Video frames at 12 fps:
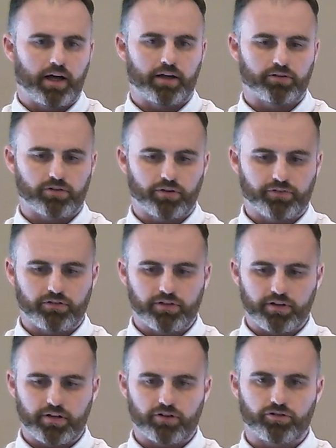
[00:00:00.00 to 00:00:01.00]
So if there is
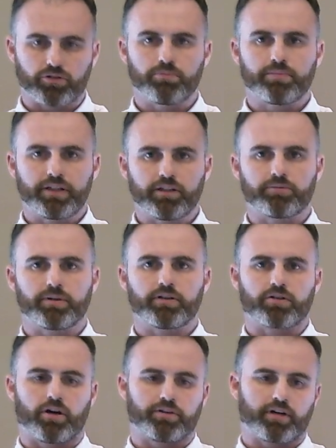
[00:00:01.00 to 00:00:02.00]
an issue, please, please
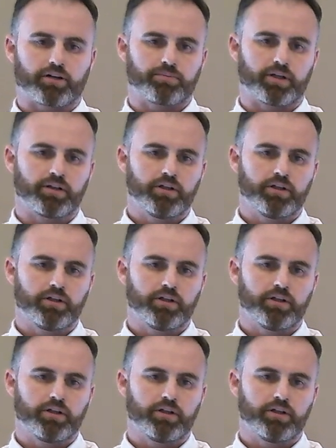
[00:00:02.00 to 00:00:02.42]
contact me.